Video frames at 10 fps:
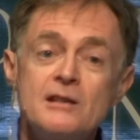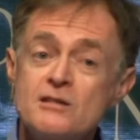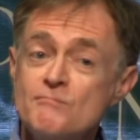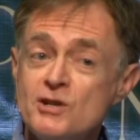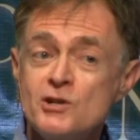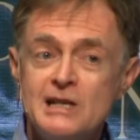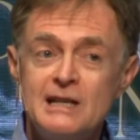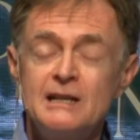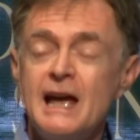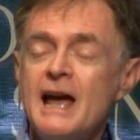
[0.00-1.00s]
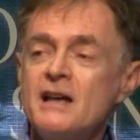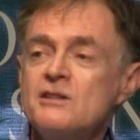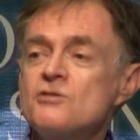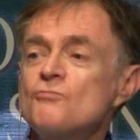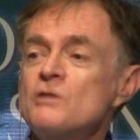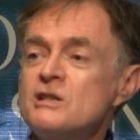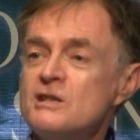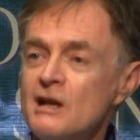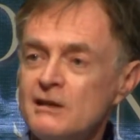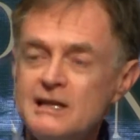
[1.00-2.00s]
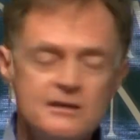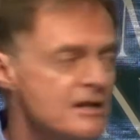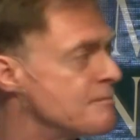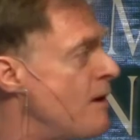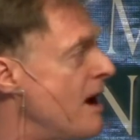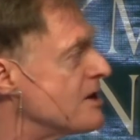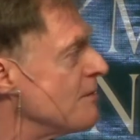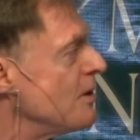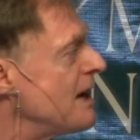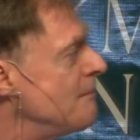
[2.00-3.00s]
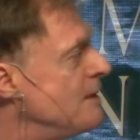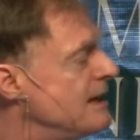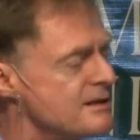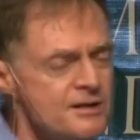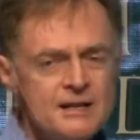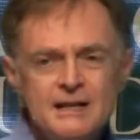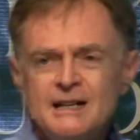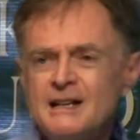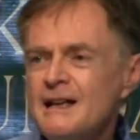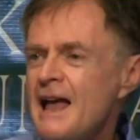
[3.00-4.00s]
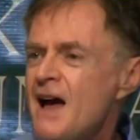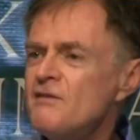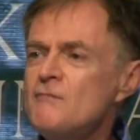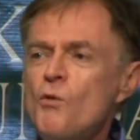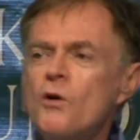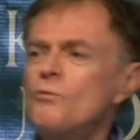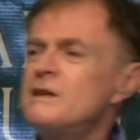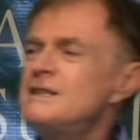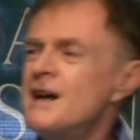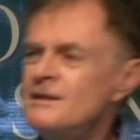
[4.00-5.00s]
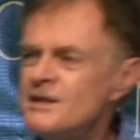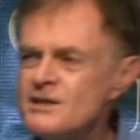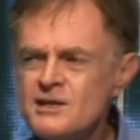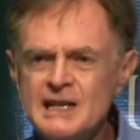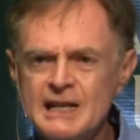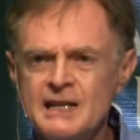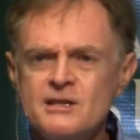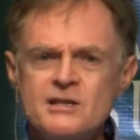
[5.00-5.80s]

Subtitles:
this machine as resilient as possible. That means having more redundancy in